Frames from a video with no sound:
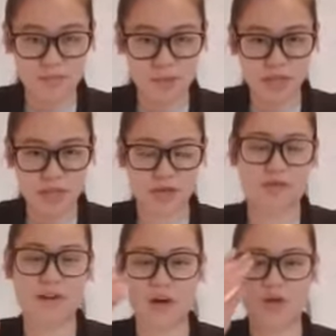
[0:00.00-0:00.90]
pincer
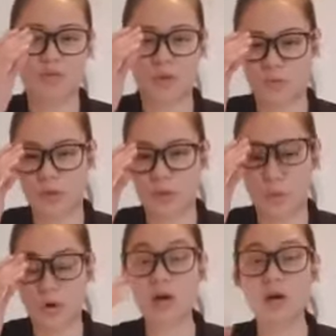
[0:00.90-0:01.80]
fashion we, we
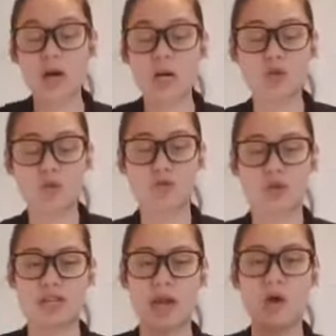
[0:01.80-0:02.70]
were doing
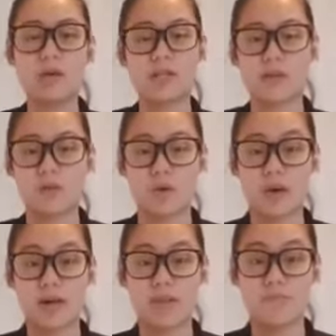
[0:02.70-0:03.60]
just now, except you're
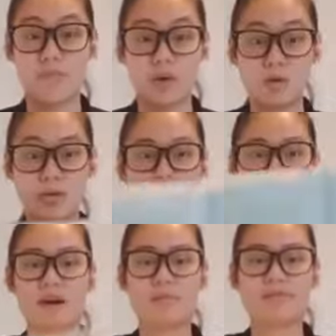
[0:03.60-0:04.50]
going in the middle this
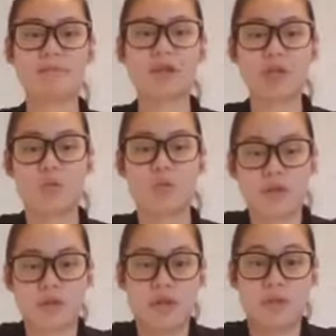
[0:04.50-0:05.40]
time and you want
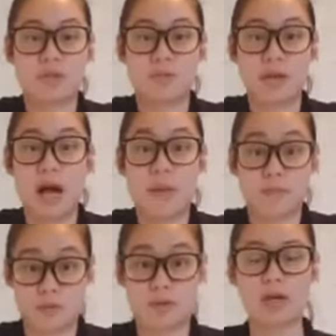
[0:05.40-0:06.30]
your thumb to be
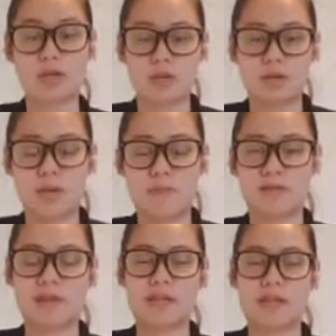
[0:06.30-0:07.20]
up, okay? So your thumb
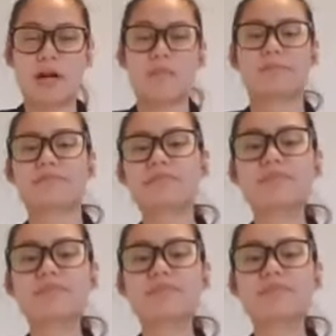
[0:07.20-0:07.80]
is facing up.